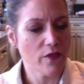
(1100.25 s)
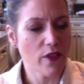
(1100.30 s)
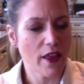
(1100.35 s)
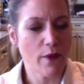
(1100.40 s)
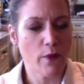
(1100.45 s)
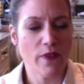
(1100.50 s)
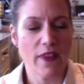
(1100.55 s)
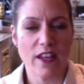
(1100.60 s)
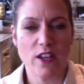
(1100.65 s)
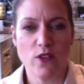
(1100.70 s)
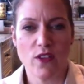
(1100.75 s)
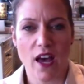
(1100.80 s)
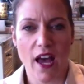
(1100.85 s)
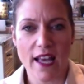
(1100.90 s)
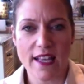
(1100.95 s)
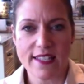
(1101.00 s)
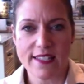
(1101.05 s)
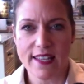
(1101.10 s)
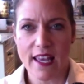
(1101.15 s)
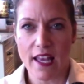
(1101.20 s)
when they do the
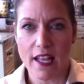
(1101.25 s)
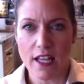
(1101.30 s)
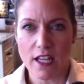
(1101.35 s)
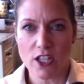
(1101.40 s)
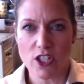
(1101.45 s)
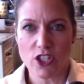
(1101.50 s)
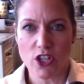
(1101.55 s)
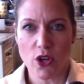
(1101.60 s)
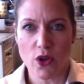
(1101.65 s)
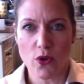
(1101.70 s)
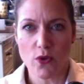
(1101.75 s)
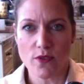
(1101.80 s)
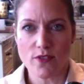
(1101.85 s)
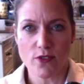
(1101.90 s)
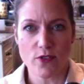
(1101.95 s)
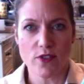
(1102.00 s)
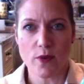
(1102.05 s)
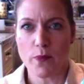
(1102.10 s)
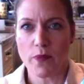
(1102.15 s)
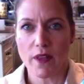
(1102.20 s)
ice skating shows
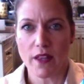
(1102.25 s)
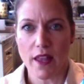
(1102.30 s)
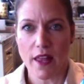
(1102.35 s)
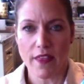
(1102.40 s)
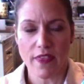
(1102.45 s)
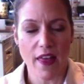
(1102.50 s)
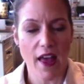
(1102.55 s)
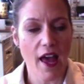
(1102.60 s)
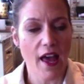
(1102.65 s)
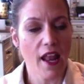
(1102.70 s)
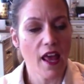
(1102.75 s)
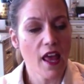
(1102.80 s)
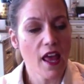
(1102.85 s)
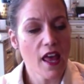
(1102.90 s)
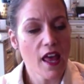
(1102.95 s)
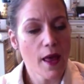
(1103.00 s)
or something like that,